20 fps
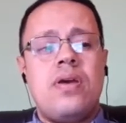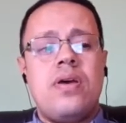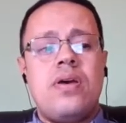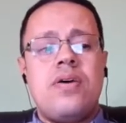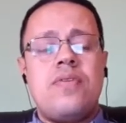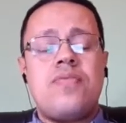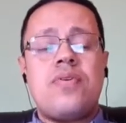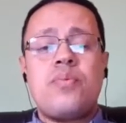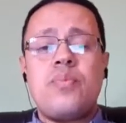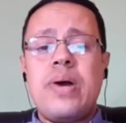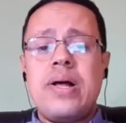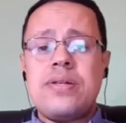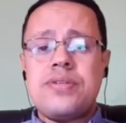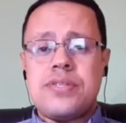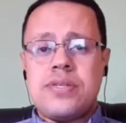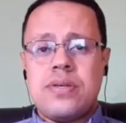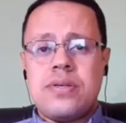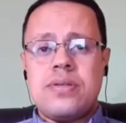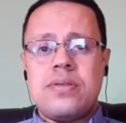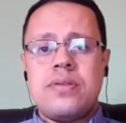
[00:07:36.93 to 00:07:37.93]
For
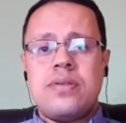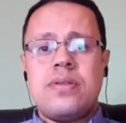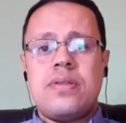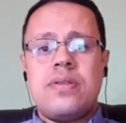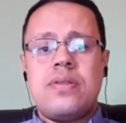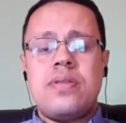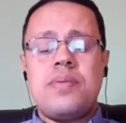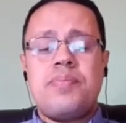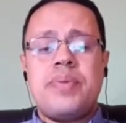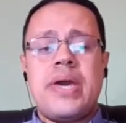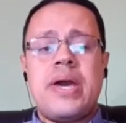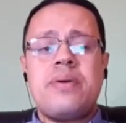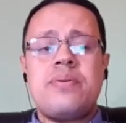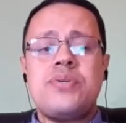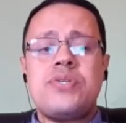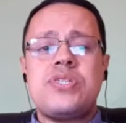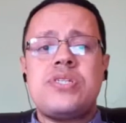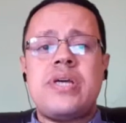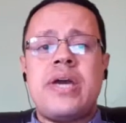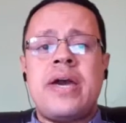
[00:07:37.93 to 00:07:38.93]
Wilson, the piano
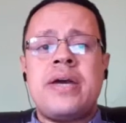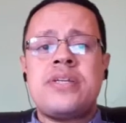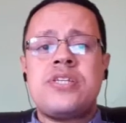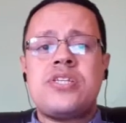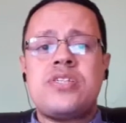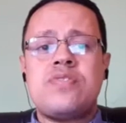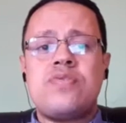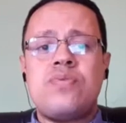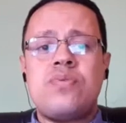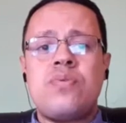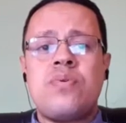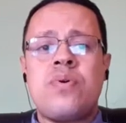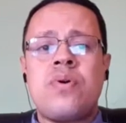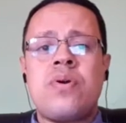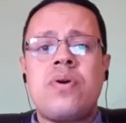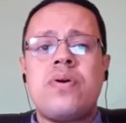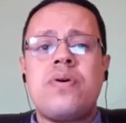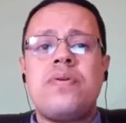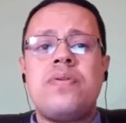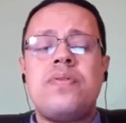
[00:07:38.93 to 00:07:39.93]
stands
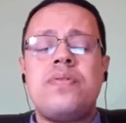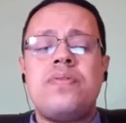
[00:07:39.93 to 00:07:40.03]
for